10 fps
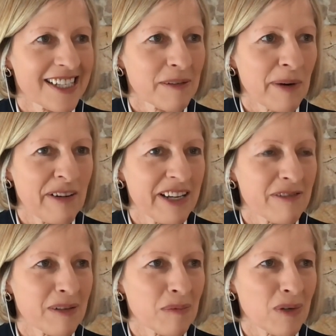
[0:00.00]
where
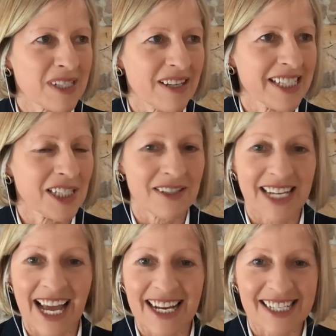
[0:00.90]
even was I? Tuesday?
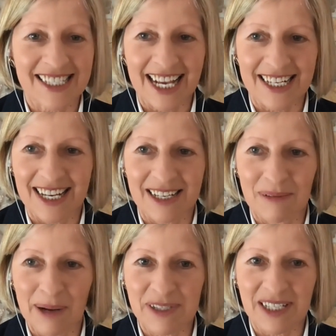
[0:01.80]
Yeah, exactly.
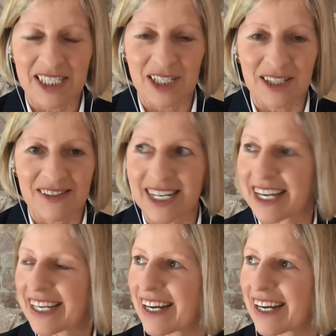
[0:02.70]
Where was I Tuesday?